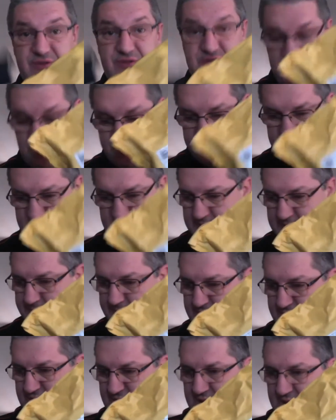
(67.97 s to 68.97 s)
so we can
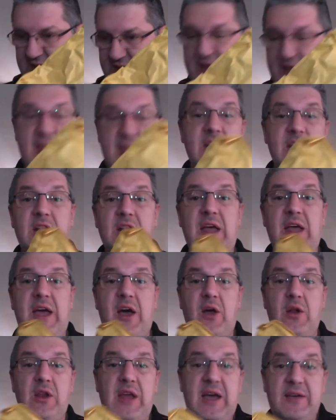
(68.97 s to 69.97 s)
handle
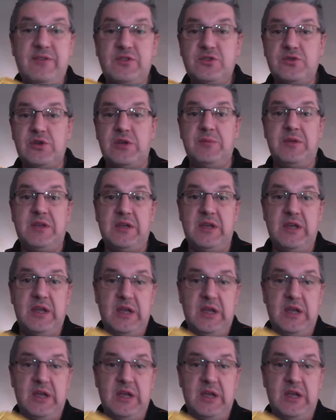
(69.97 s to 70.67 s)
our live streaming